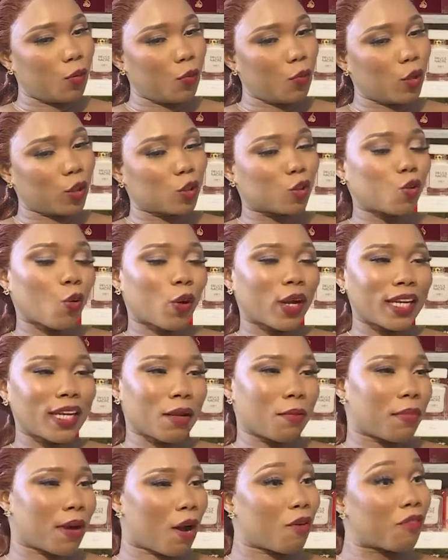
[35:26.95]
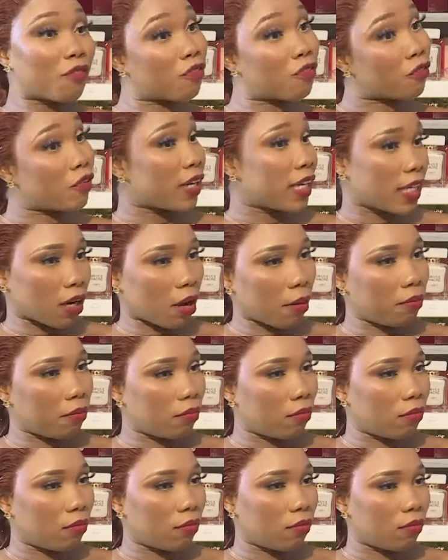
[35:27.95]
was talking about freedom.
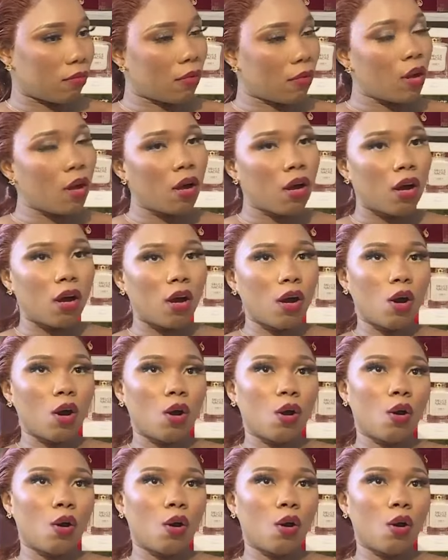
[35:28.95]
Wow.